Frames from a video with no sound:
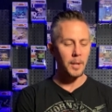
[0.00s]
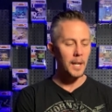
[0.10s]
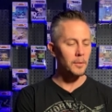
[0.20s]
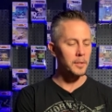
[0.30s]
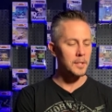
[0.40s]
Now,
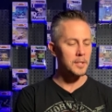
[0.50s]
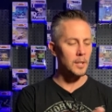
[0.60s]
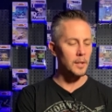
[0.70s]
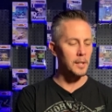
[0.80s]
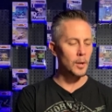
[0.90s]
I don't
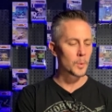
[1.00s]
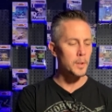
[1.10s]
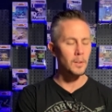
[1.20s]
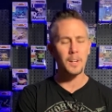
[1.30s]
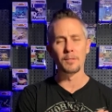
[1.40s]
necessarily know
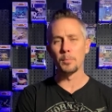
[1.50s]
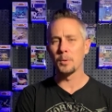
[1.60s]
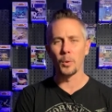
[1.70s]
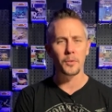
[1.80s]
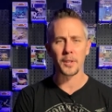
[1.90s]
that he'll ever be
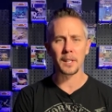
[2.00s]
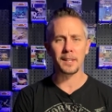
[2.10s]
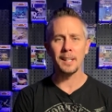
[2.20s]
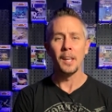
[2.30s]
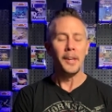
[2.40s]
worth
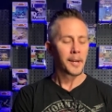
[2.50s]
anything,